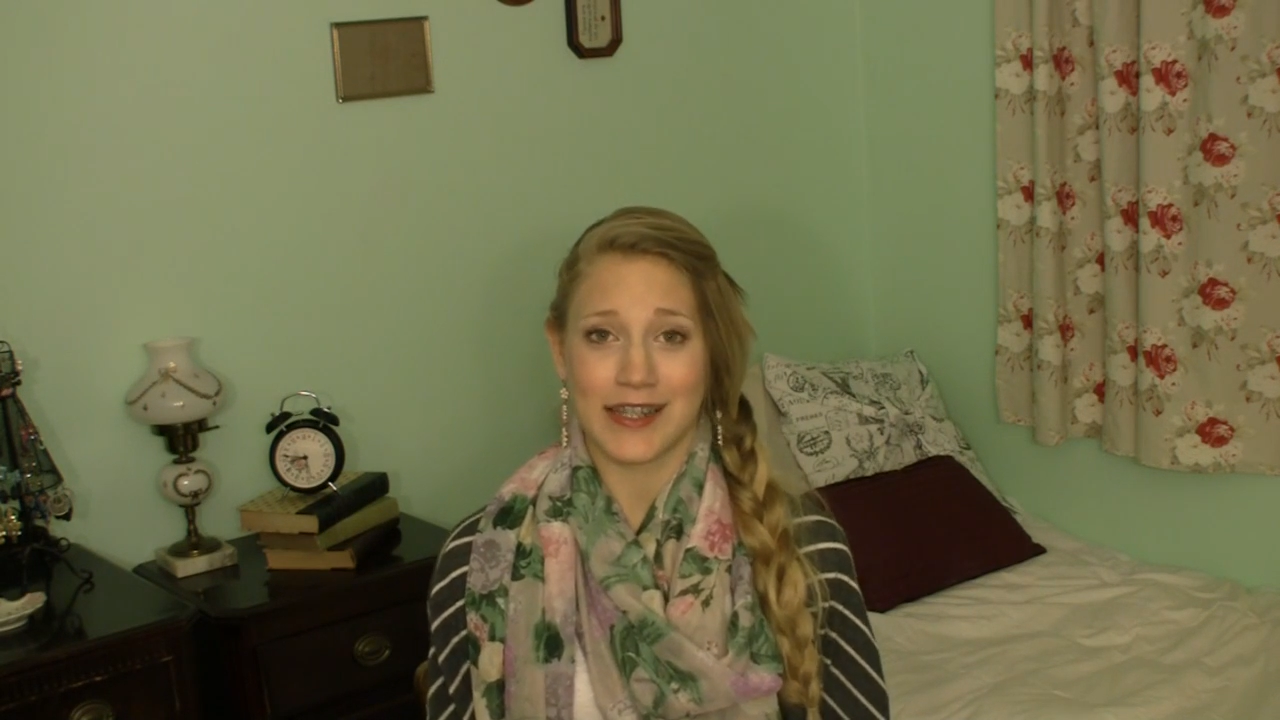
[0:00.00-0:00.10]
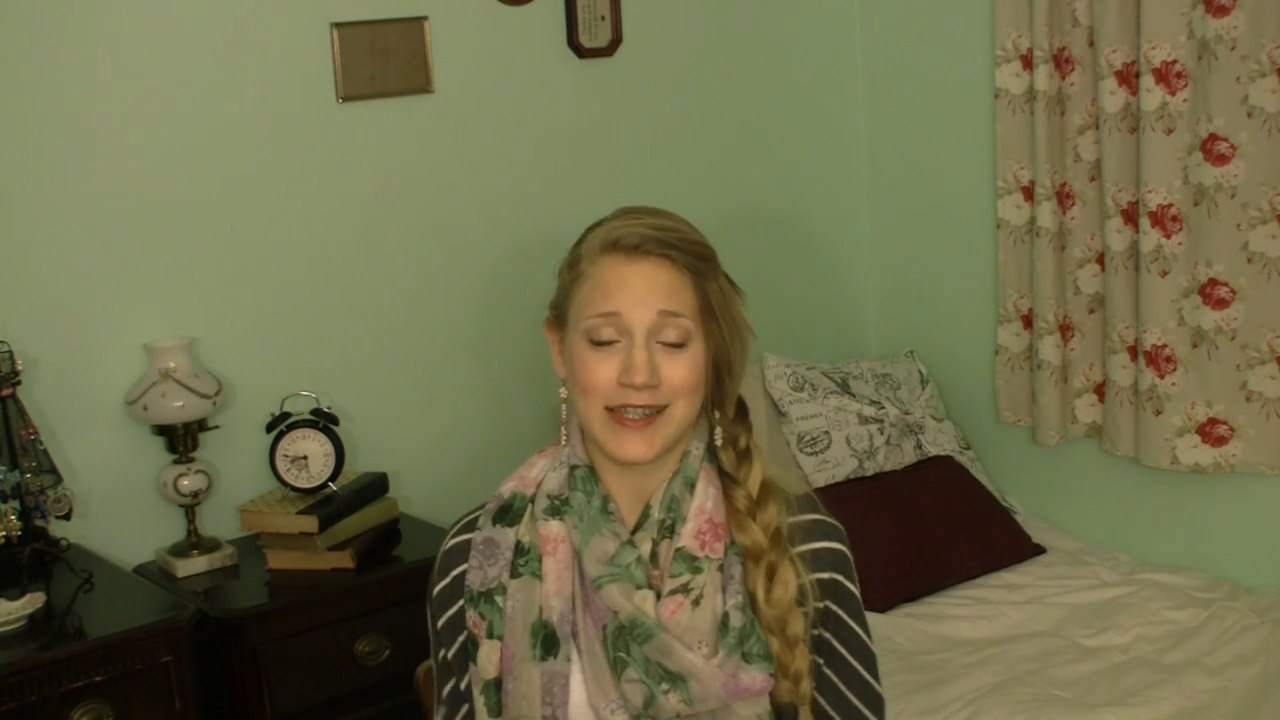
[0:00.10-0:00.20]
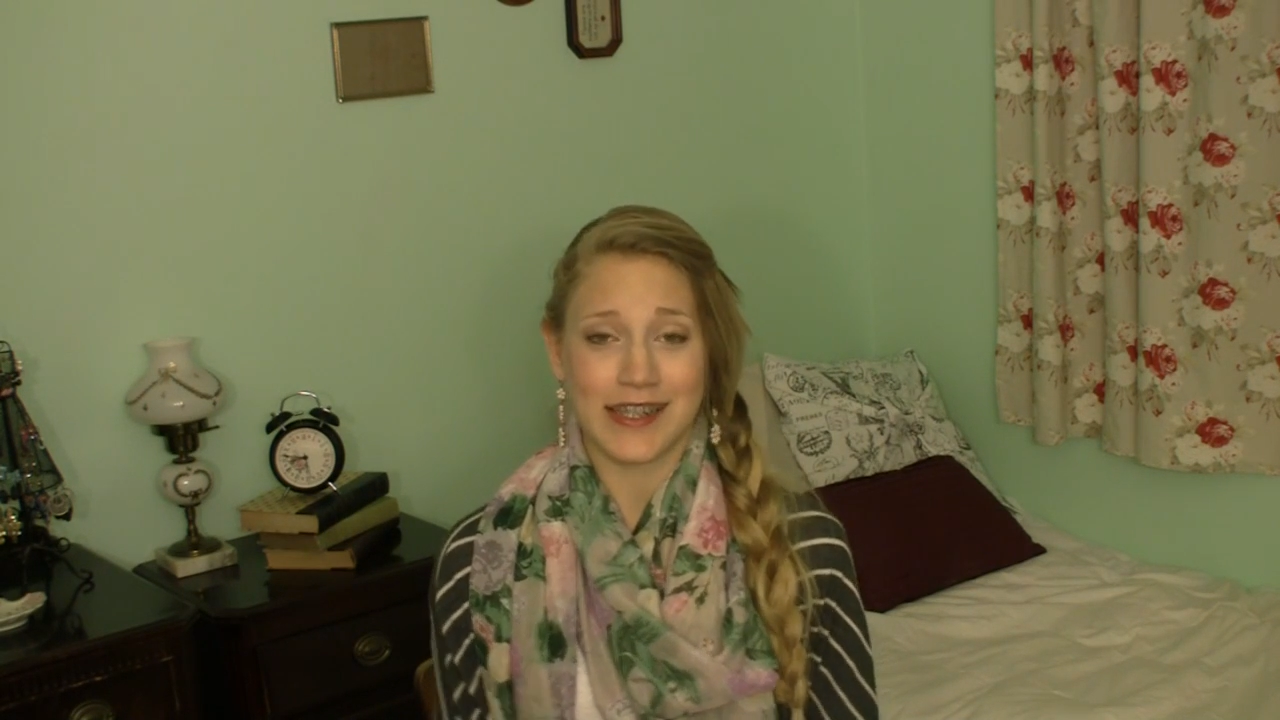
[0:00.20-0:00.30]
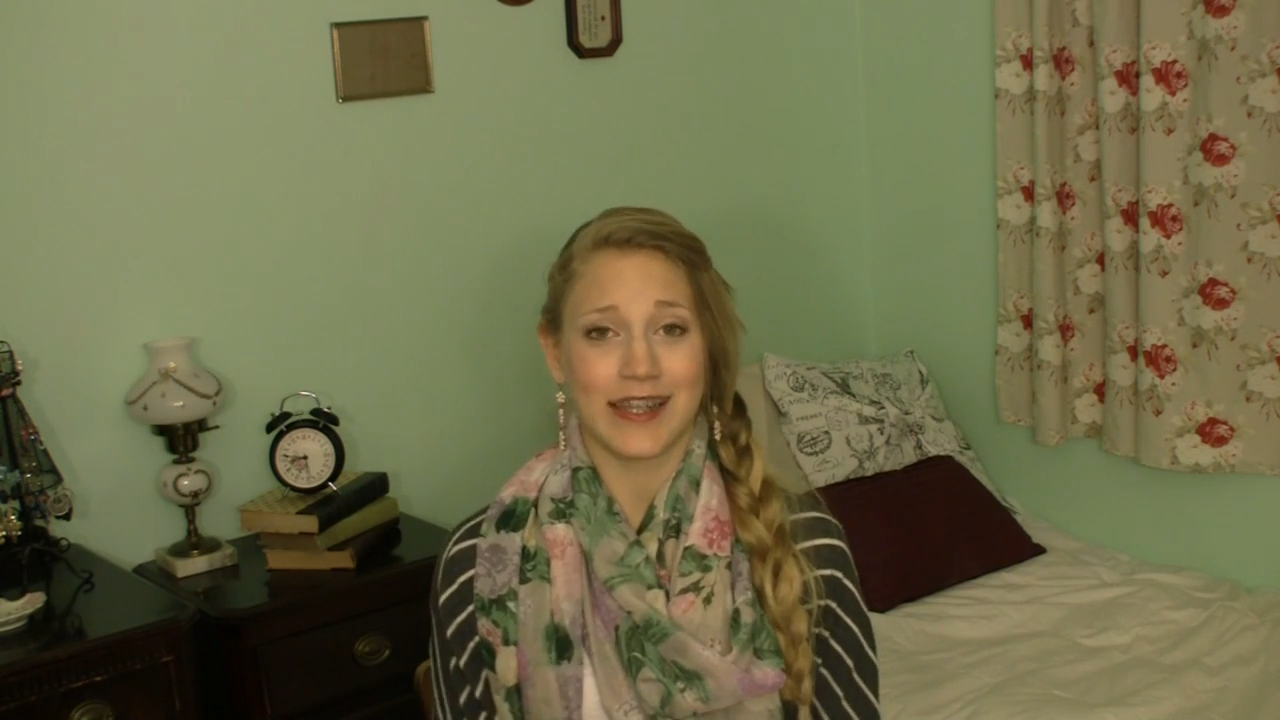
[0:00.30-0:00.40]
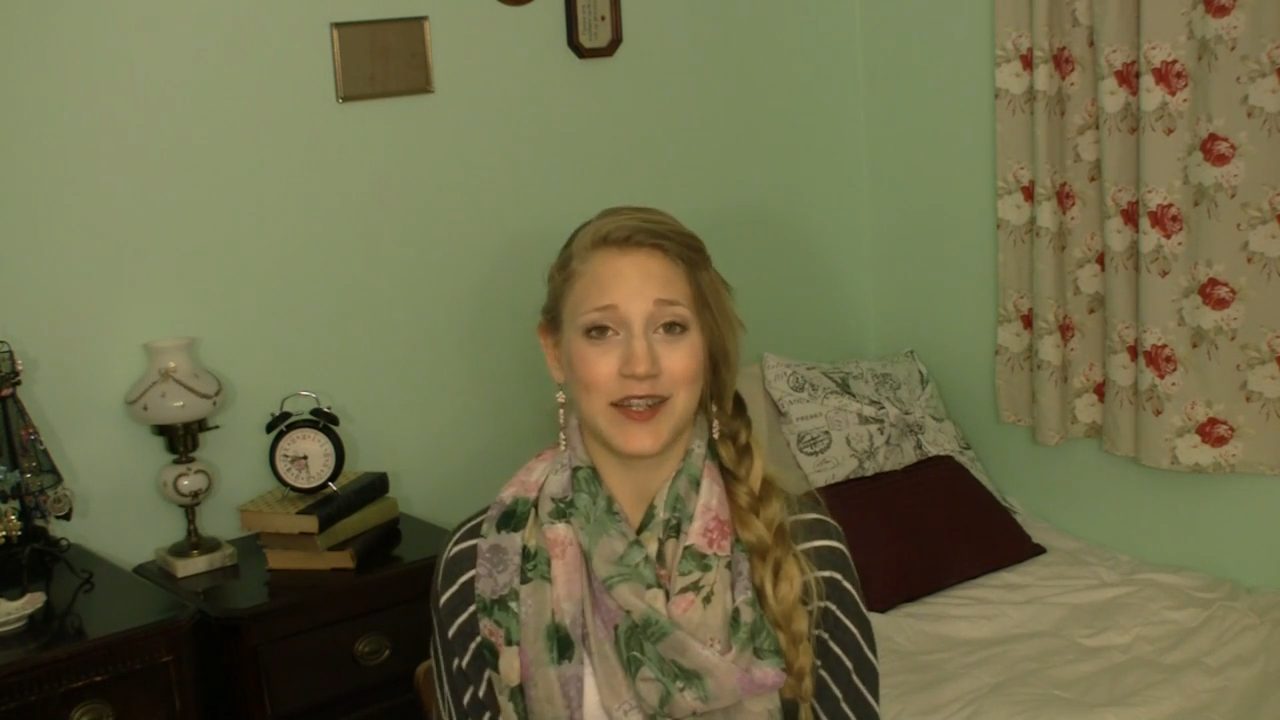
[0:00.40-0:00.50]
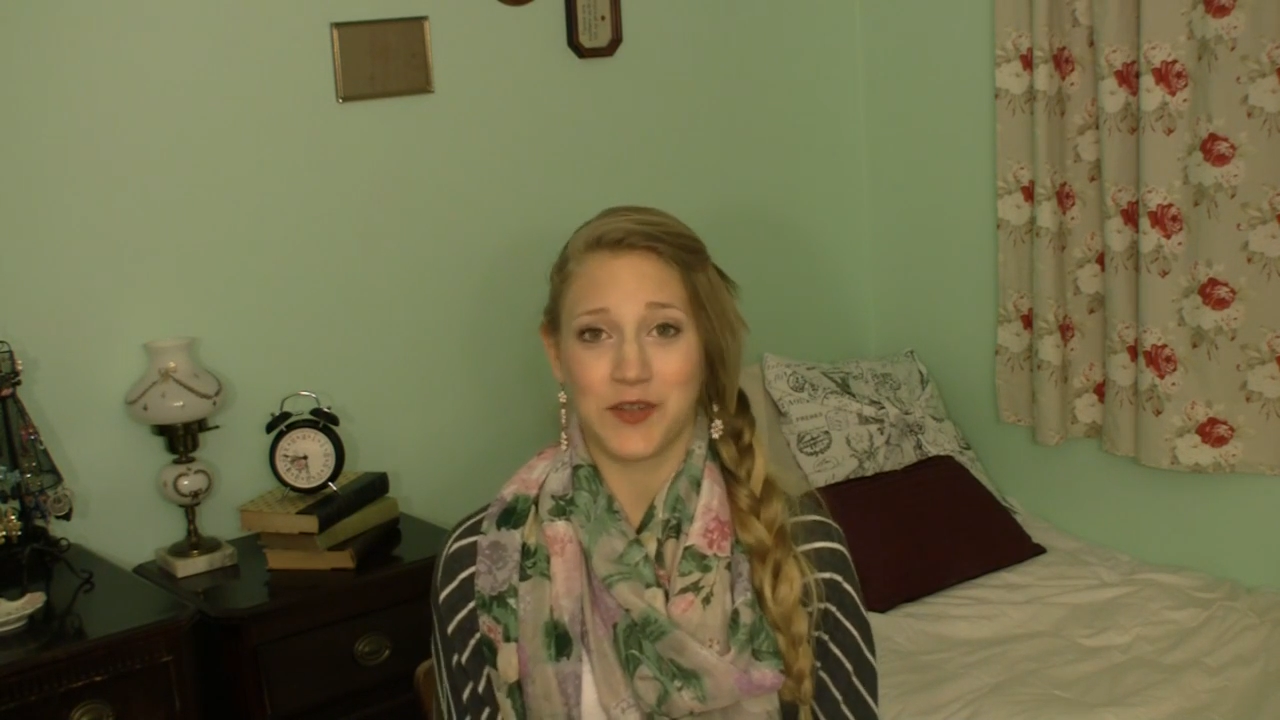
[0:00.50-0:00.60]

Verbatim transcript: to see the